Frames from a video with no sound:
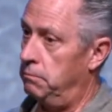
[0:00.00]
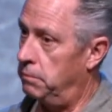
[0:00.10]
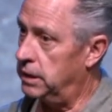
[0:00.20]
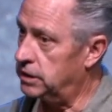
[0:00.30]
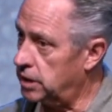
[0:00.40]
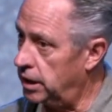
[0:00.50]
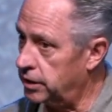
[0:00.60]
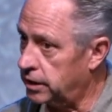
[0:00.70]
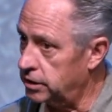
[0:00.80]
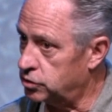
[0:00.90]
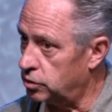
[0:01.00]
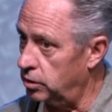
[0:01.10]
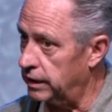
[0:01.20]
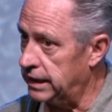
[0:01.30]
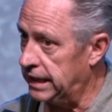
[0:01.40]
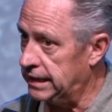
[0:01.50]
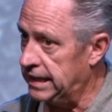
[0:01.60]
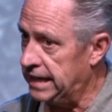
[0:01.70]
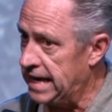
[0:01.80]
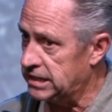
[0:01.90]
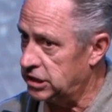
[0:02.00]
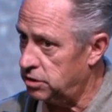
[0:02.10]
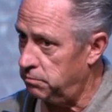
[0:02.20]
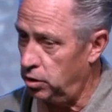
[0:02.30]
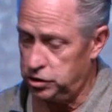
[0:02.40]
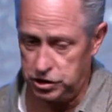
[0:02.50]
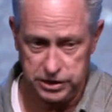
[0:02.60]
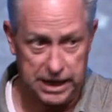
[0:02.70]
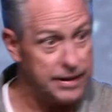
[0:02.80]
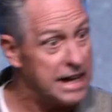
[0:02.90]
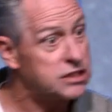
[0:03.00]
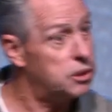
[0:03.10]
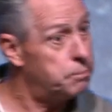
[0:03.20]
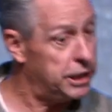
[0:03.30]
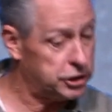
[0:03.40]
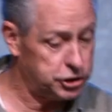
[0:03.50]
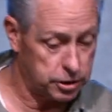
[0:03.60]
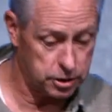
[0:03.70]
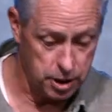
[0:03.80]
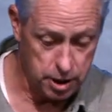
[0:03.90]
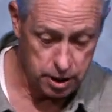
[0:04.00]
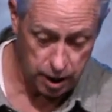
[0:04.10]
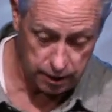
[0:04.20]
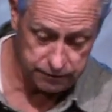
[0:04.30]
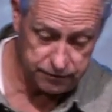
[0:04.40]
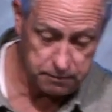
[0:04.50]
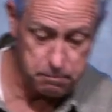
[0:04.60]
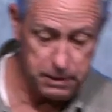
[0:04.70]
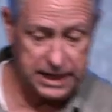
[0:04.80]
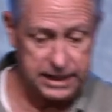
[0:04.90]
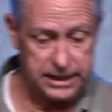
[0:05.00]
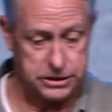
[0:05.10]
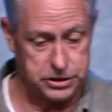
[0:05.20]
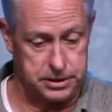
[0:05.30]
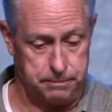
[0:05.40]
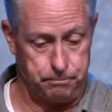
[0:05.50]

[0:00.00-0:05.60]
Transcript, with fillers: but it's under control. It, it, it has its emotions down. That's the picture of meekness.